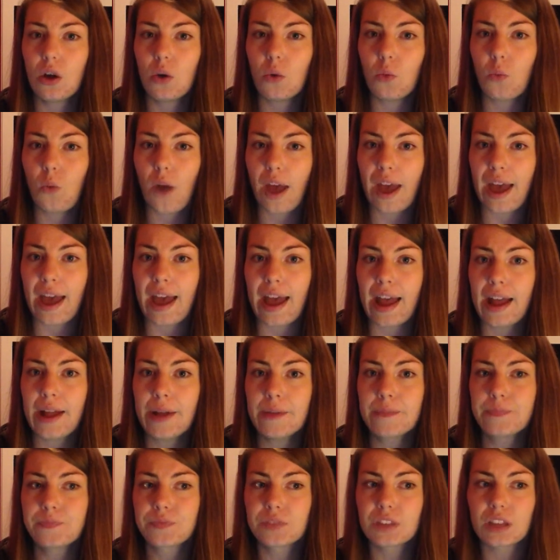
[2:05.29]
where
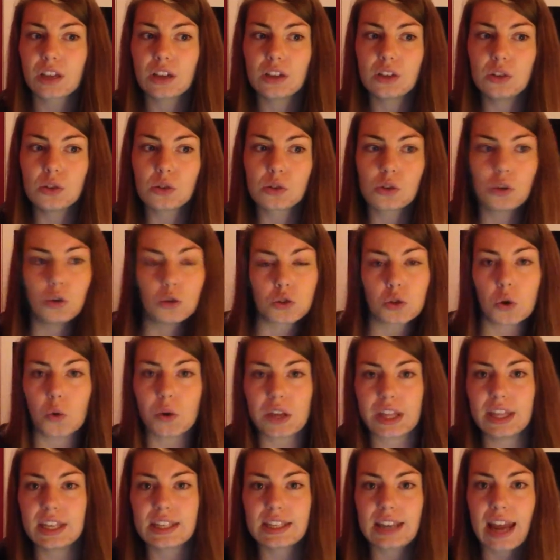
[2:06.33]
you're
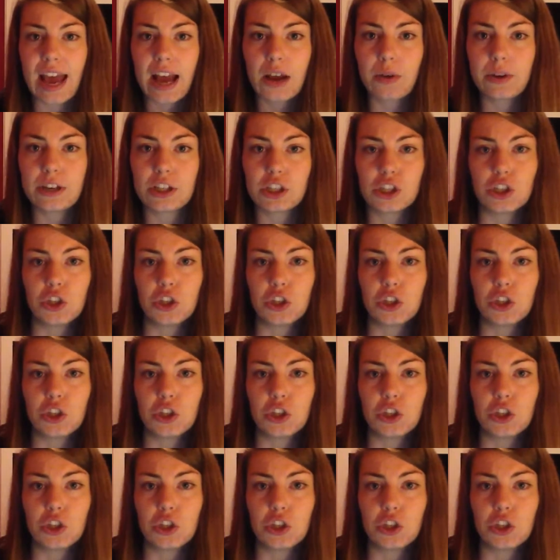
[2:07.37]
talking this language